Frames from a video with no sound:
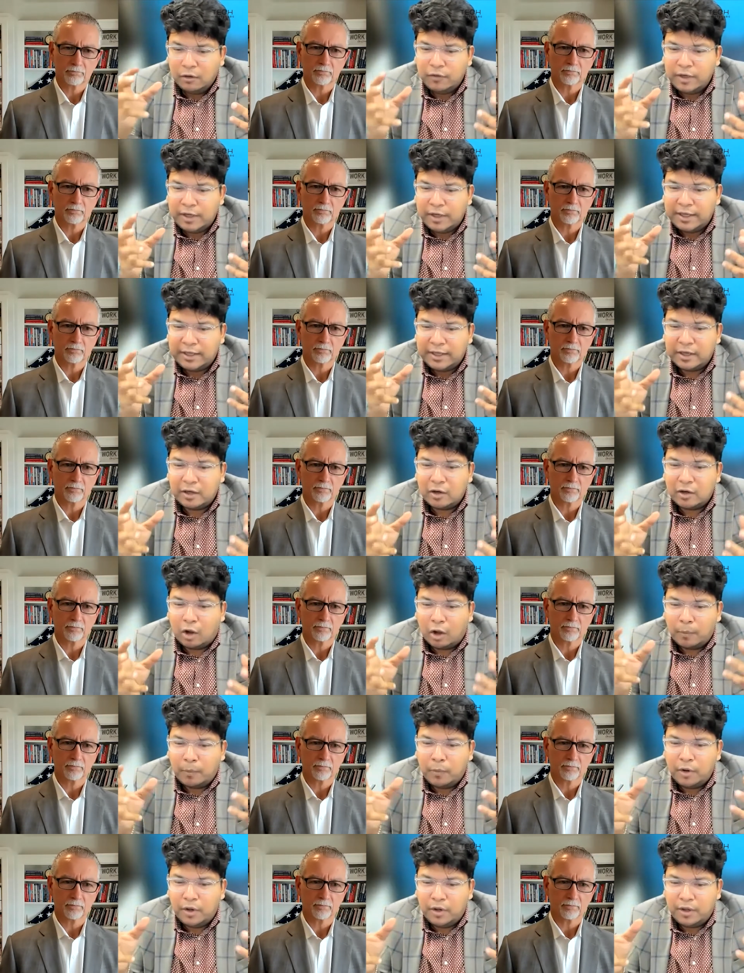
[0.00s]
Speaker 1: creating that
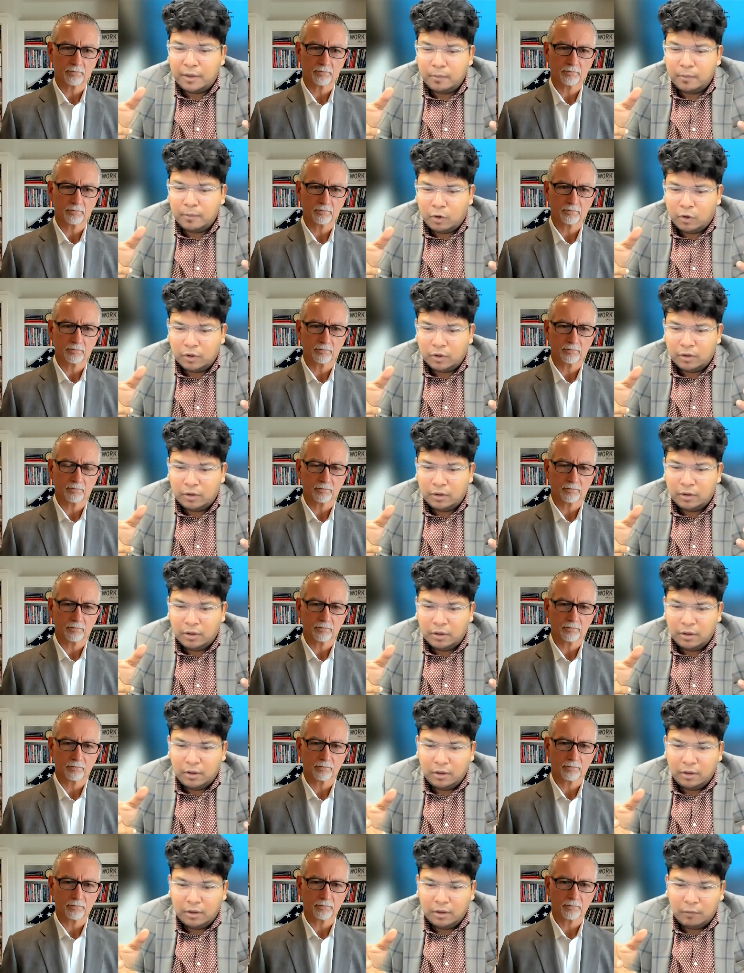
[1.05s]
operating model,
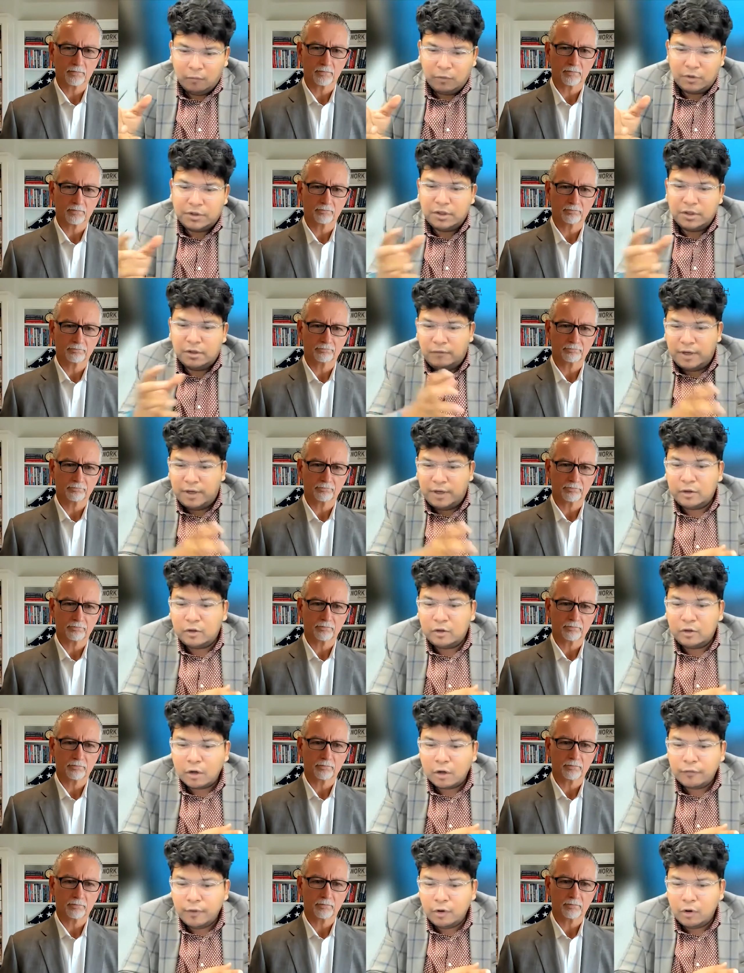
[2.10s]
which is very
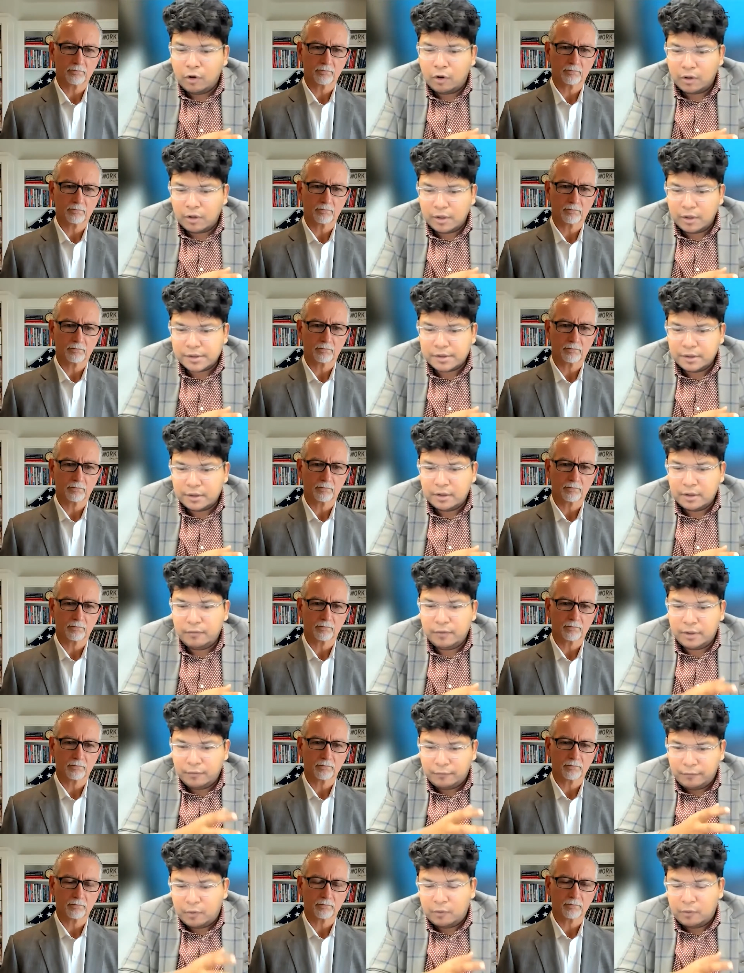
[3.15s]
thoughtfully orchestrated with
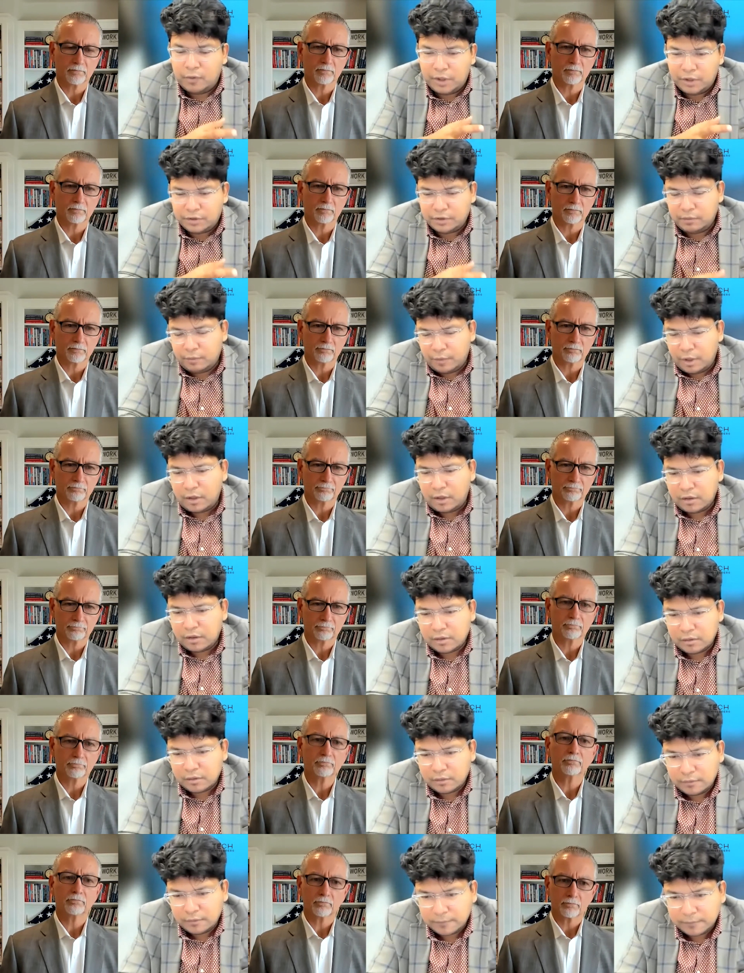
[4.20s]
the foundation
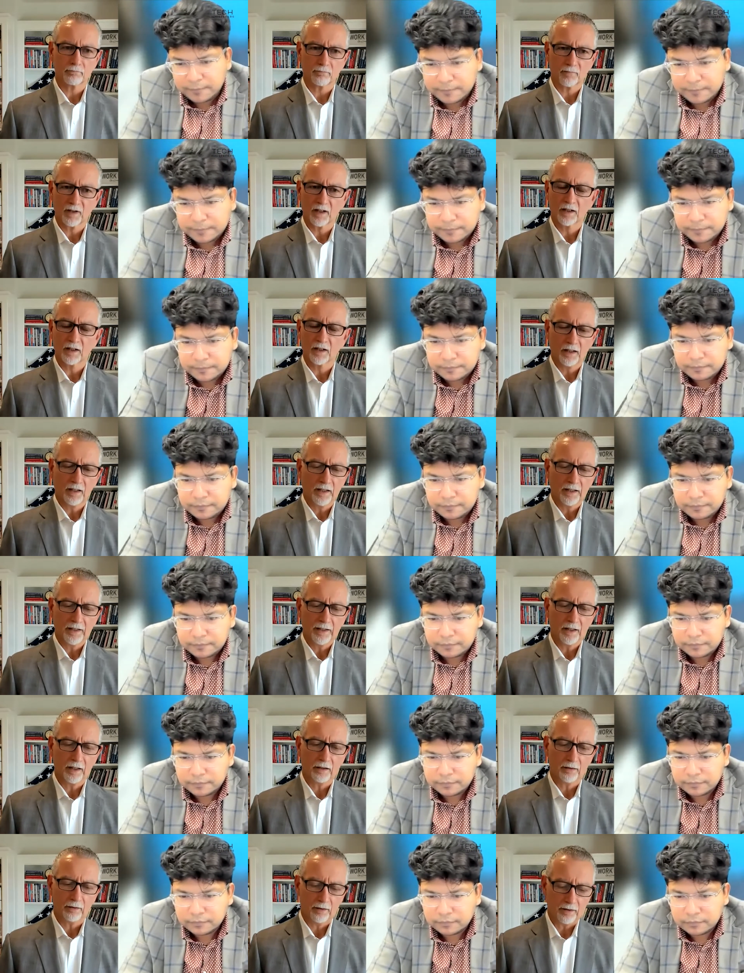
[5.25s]
blocks.
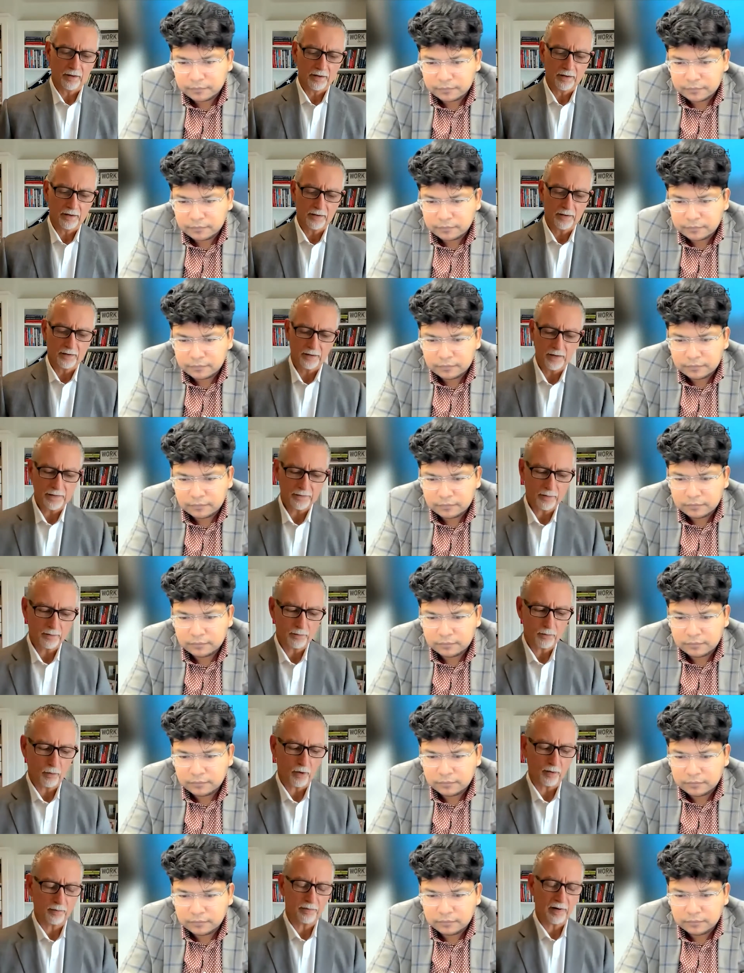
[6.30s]
Speaker 2: You know, even
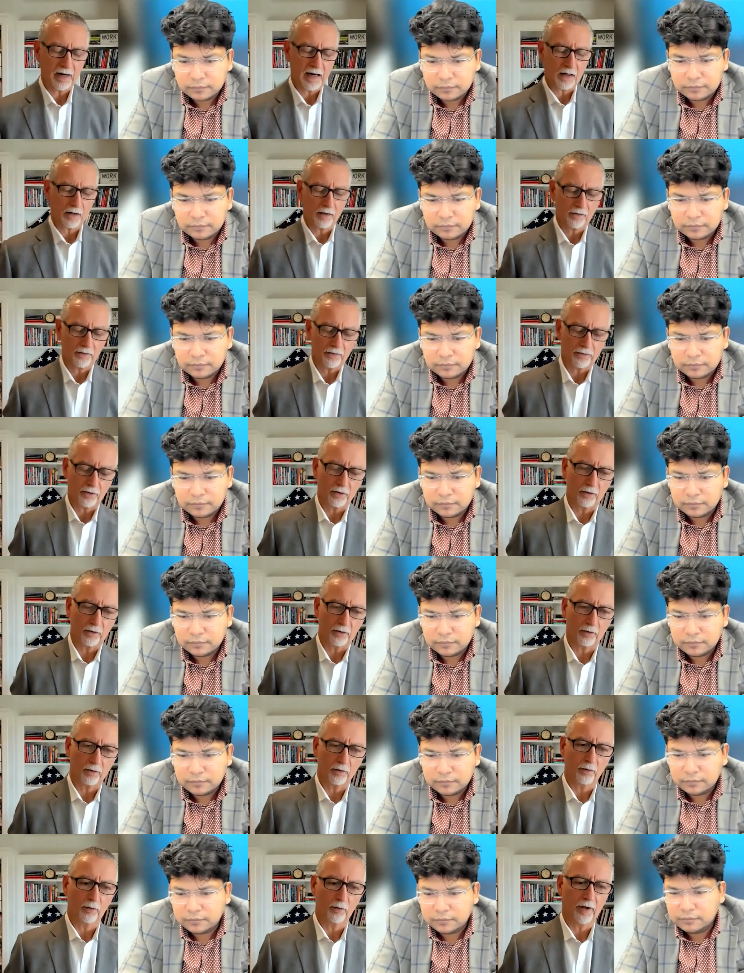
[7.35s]
more
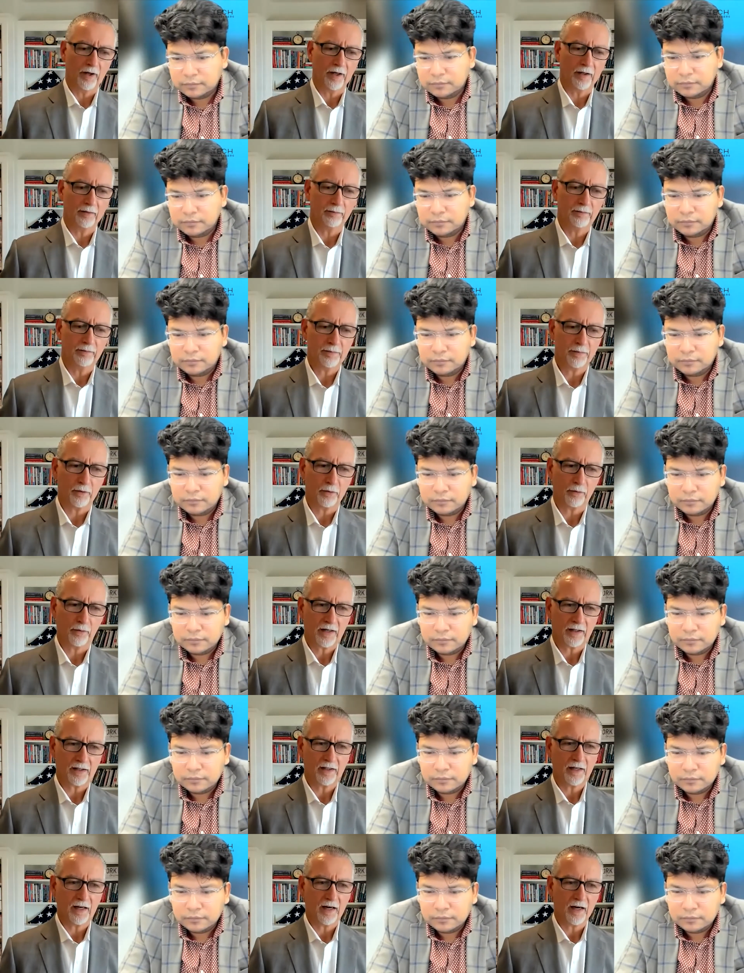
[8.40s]
powerful when people
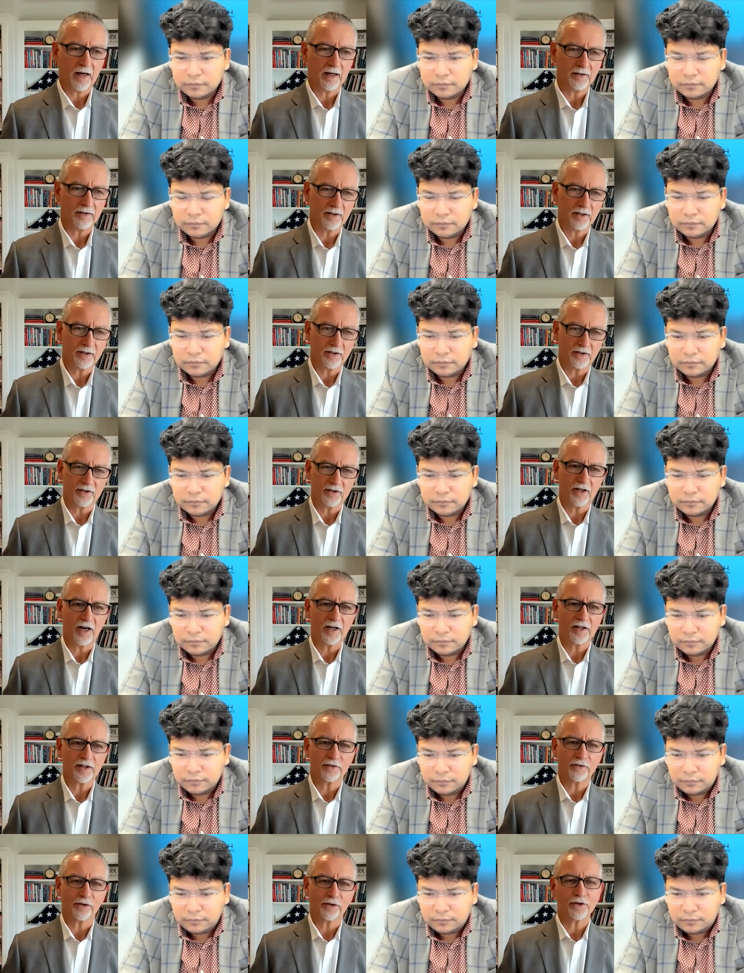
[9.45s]
recognize this is
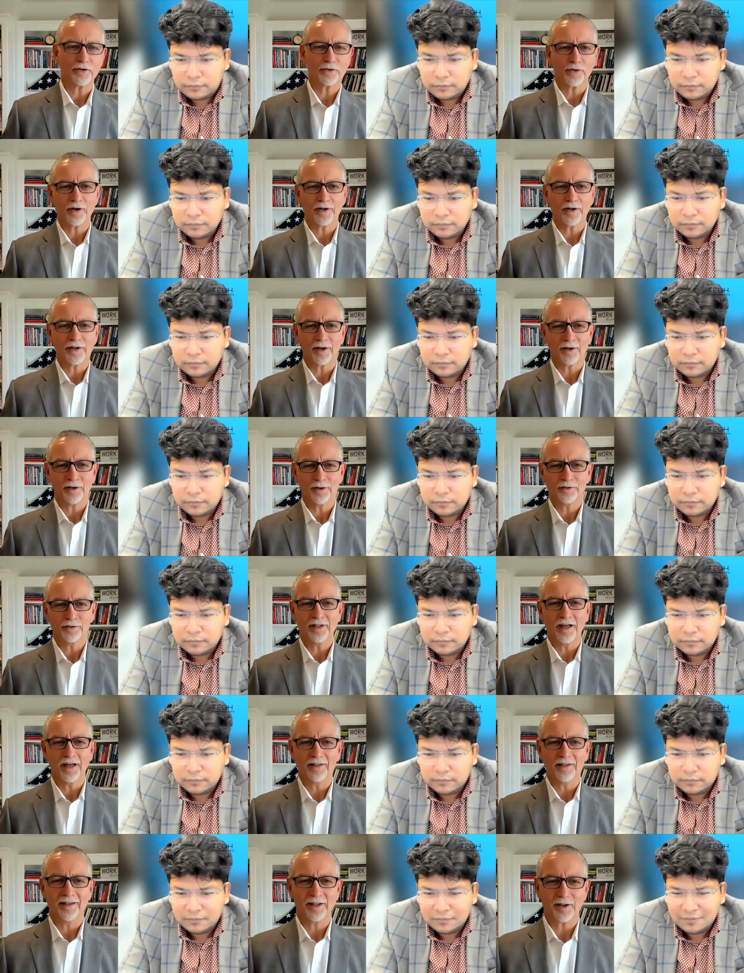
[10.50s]
not your first rodeo. You've
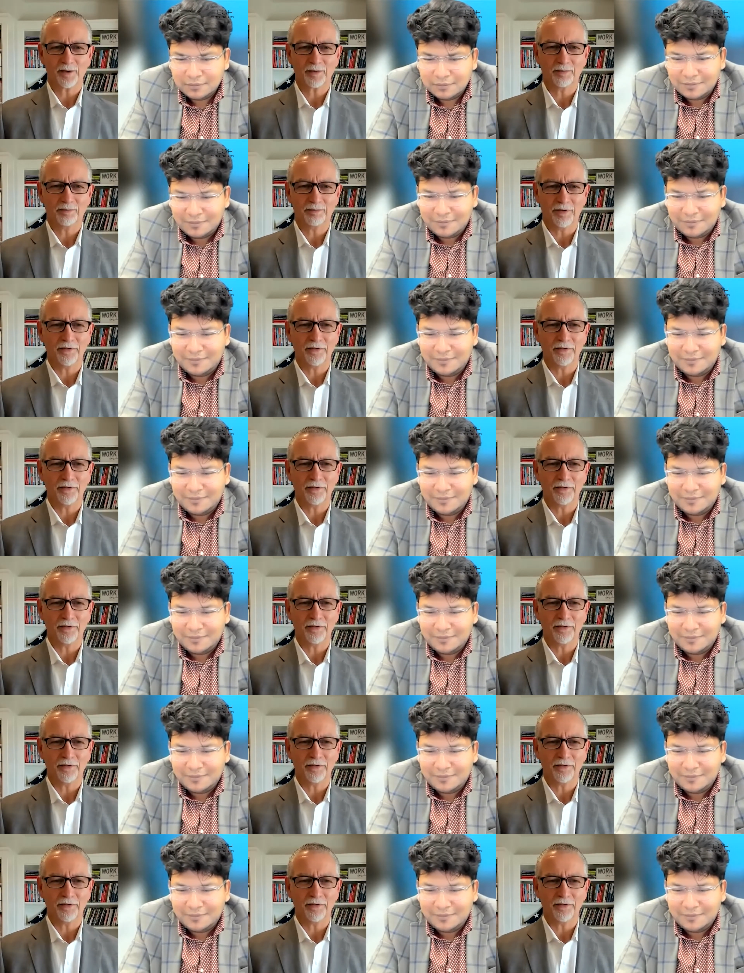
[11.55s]
done this